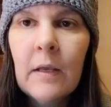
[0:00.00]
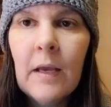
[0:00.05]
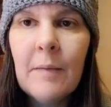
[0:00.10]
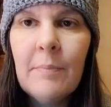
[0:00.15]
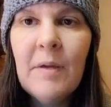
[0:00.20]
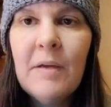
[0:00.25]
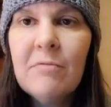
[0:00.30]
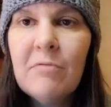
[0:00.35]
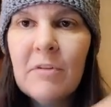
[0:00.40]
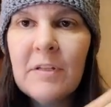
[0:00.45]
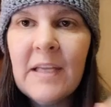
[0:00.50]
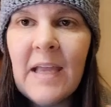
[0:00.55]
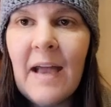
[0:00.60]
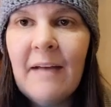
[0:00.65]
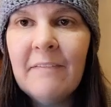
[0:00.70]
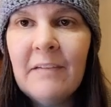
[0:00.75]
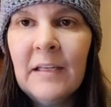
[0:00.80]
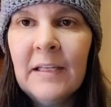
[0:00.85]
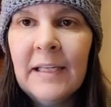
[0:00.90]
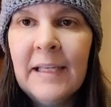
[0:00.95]
I pay for the
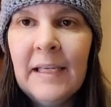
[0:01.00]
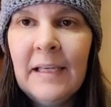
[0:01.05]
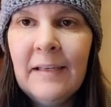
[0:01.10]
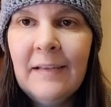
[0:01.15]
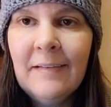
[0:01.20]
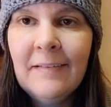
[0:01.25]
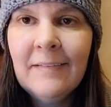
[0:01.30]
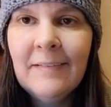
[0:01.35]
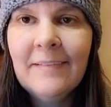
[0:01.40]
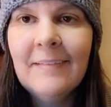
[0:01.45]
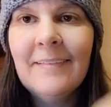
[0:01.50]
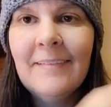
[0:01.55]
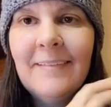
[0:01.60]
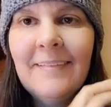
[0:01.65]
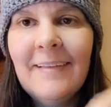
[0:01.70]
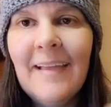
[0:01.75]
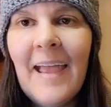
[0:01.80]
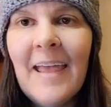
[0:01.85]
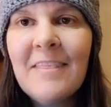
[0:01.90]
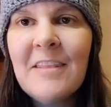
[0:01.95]
afghan kit
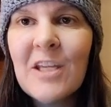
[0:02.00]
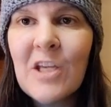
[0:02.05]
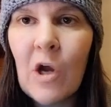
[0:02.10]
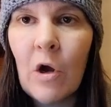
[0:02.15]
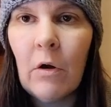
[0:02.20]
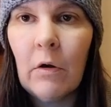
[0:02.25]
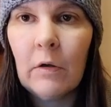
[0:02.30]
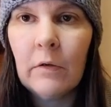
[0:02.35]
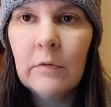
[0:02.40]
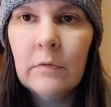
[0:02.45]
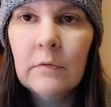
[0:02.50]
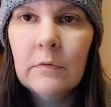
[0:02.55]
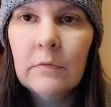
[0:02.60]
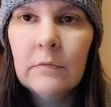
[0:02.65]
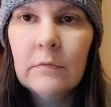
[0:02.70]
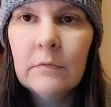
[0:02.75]
and the yarn.